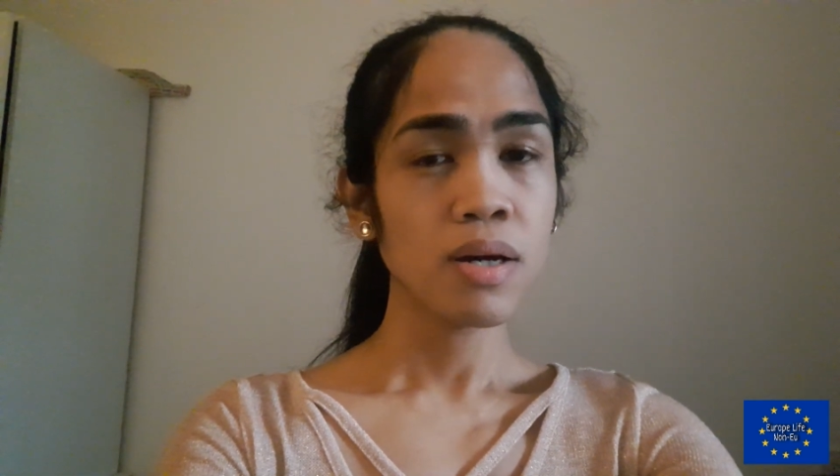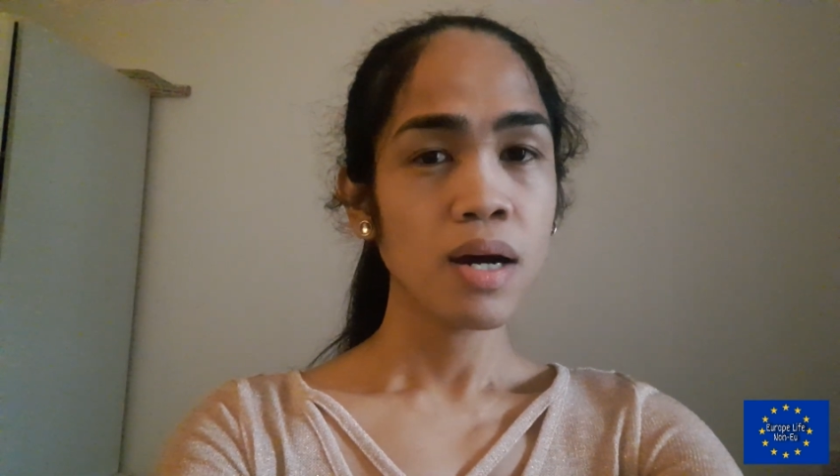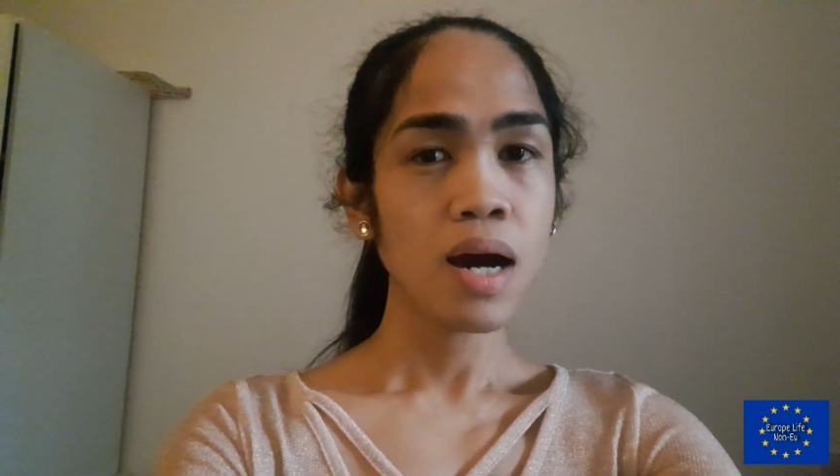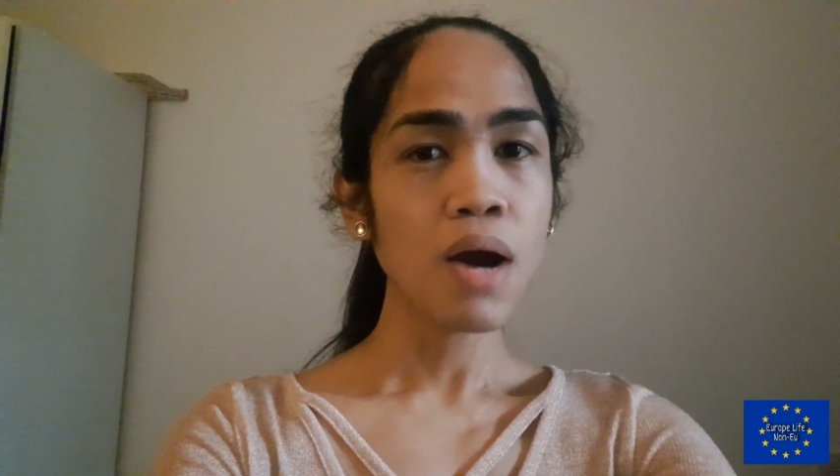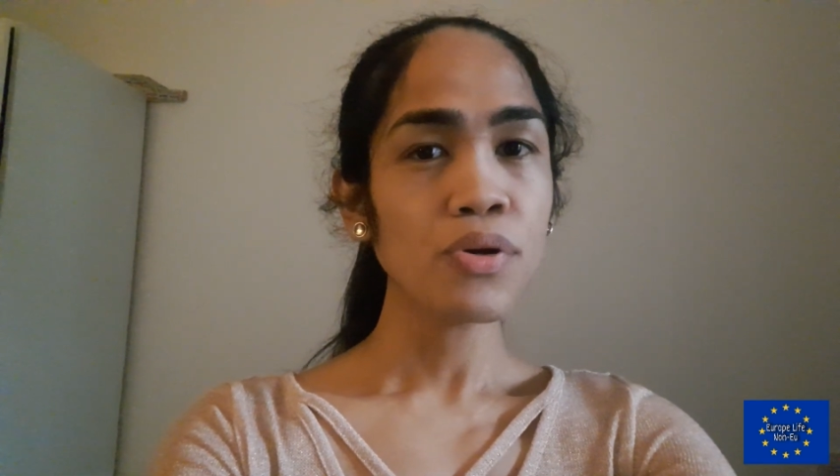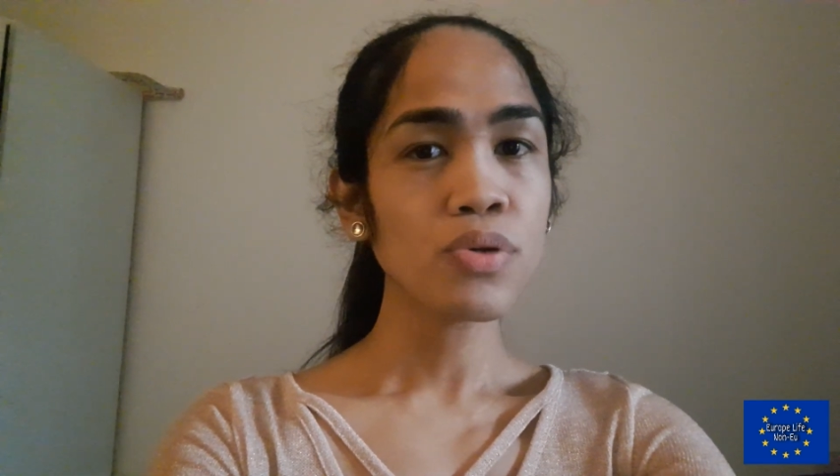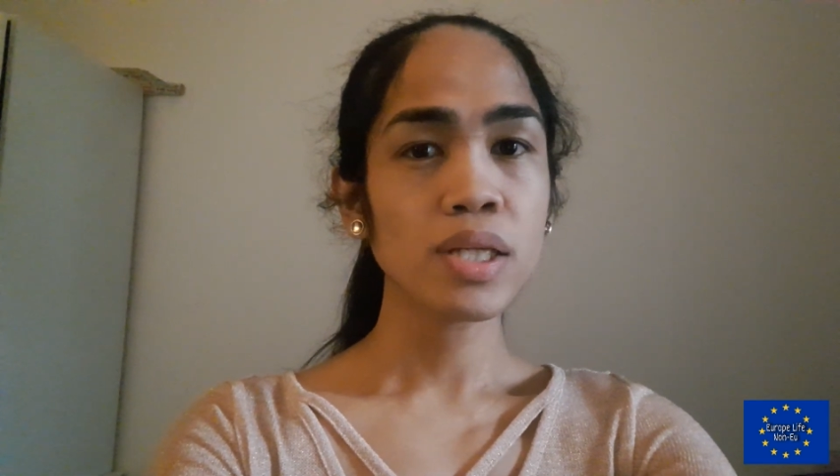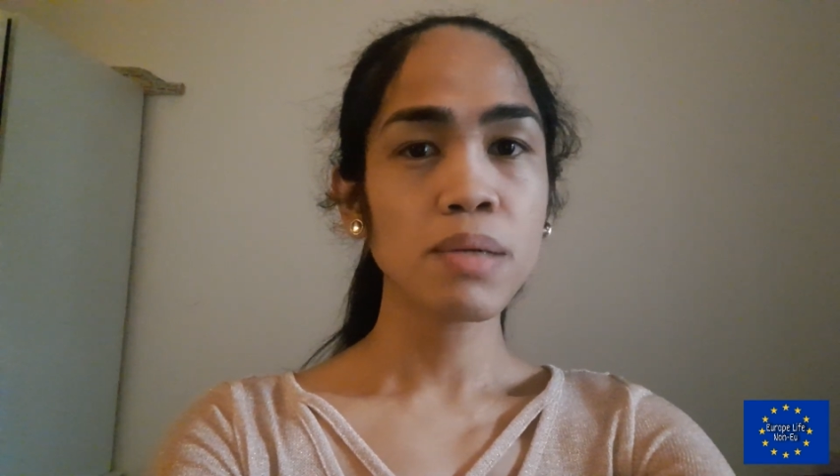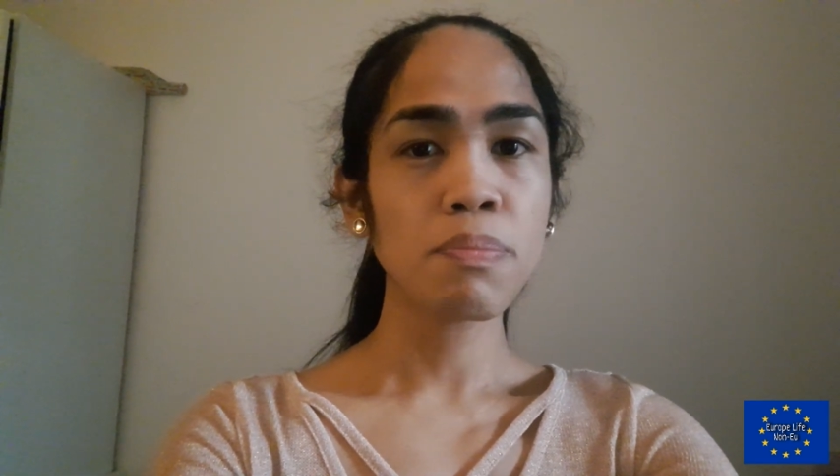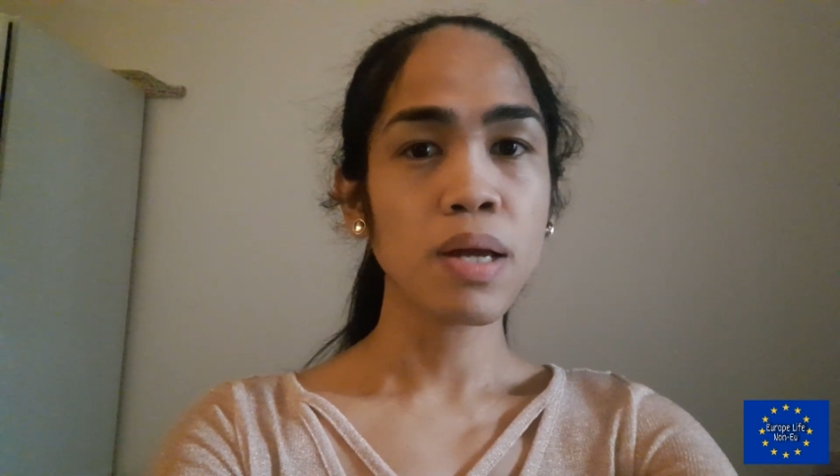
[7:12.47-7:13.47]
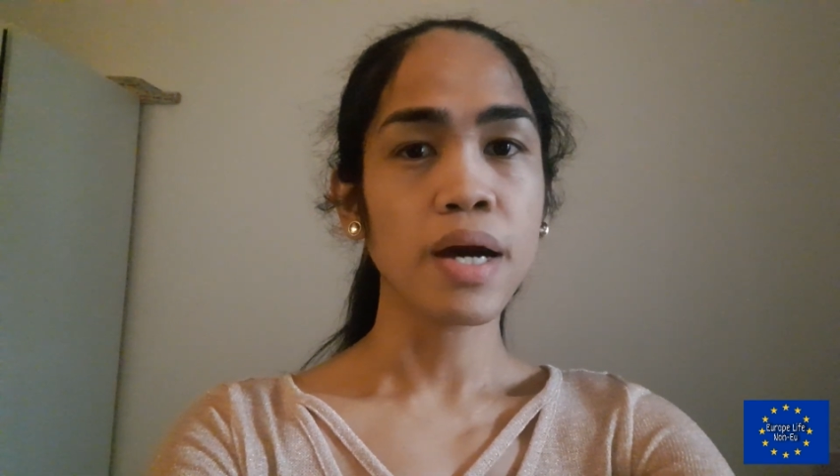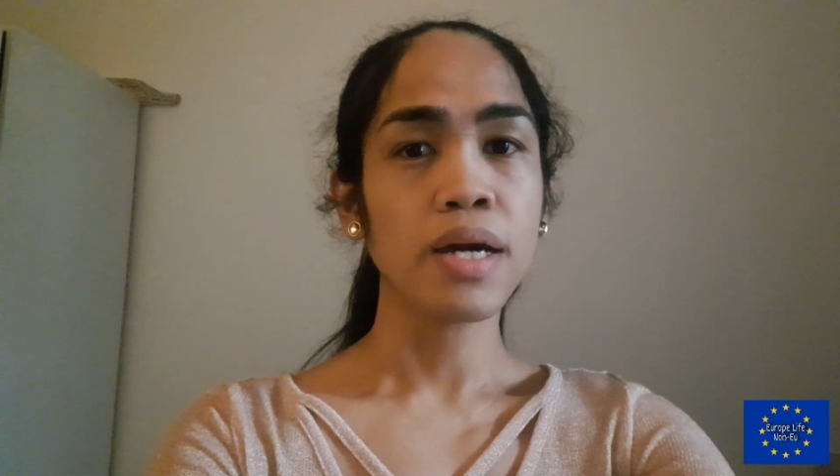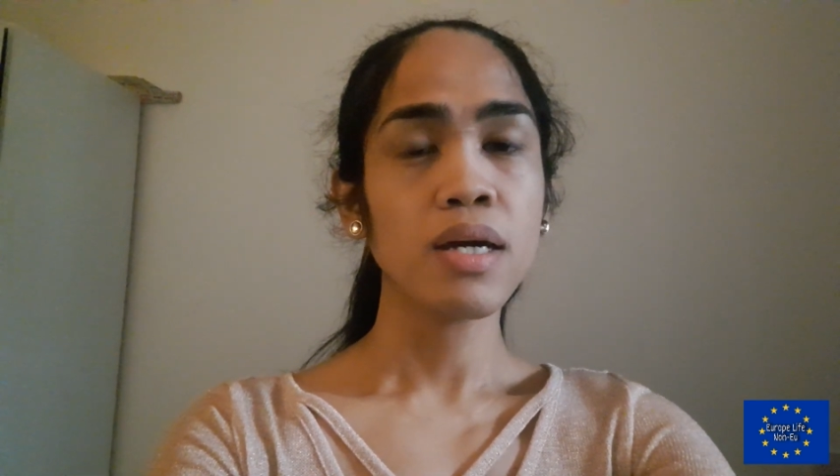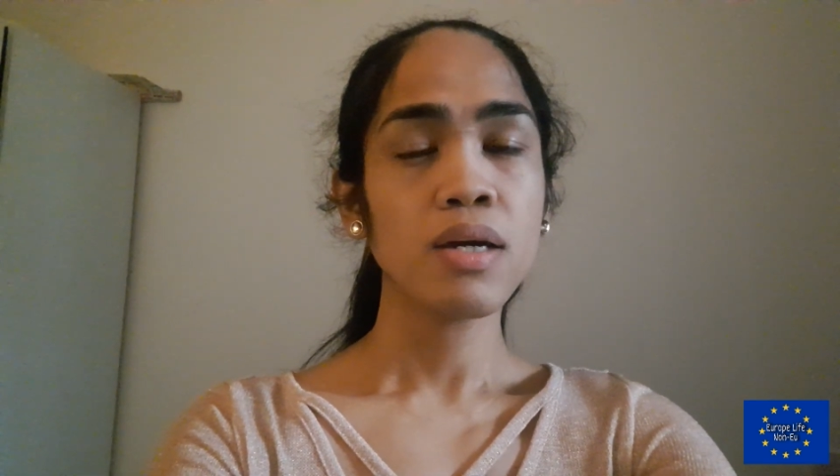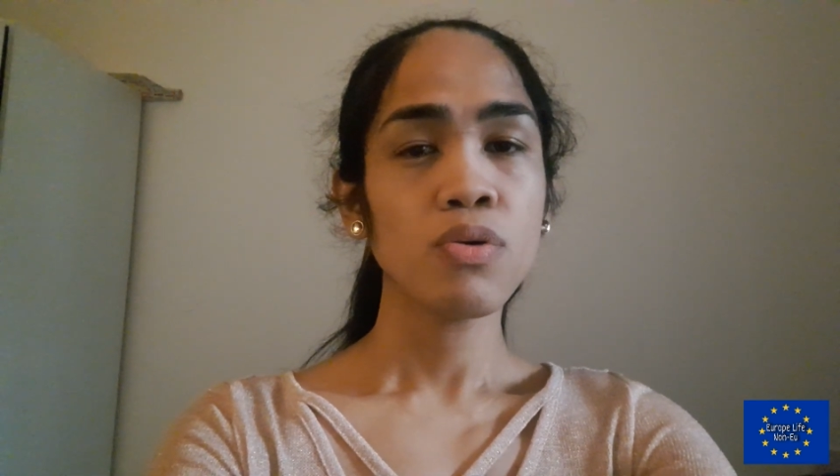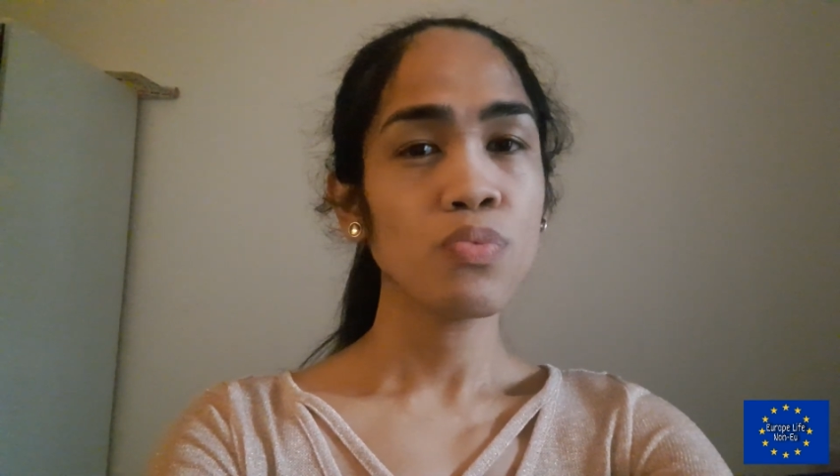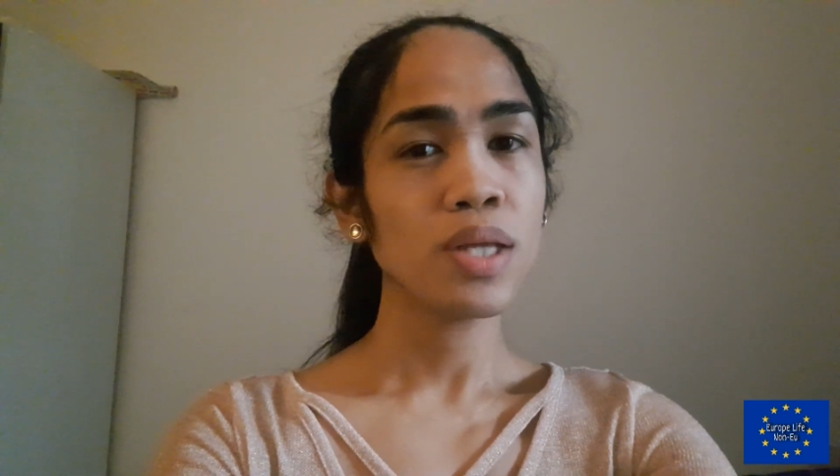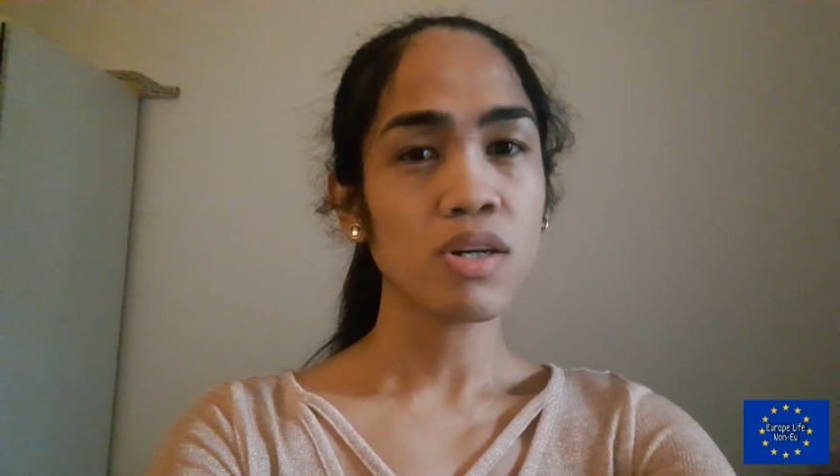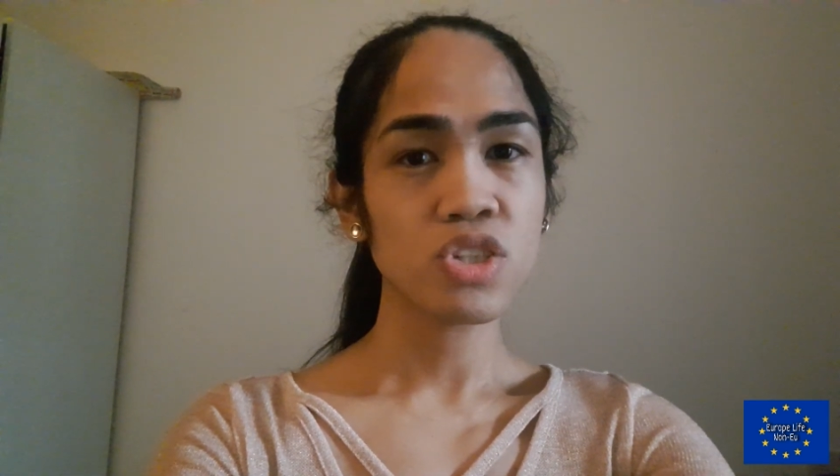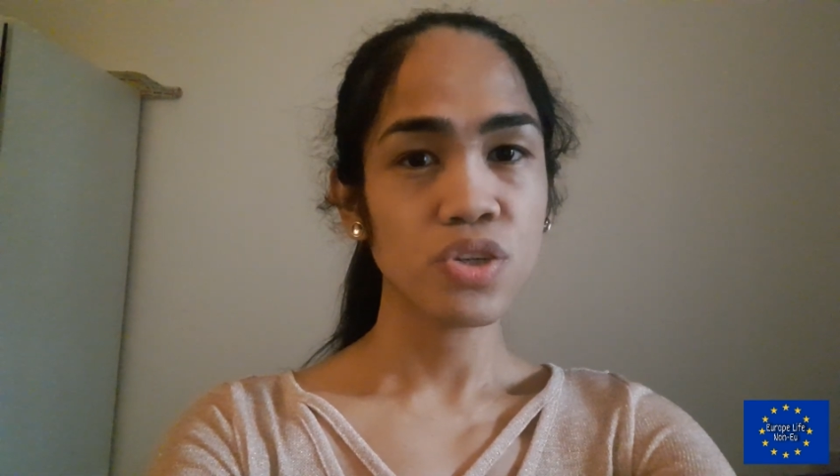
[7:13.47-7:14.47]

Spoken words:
how you can apply without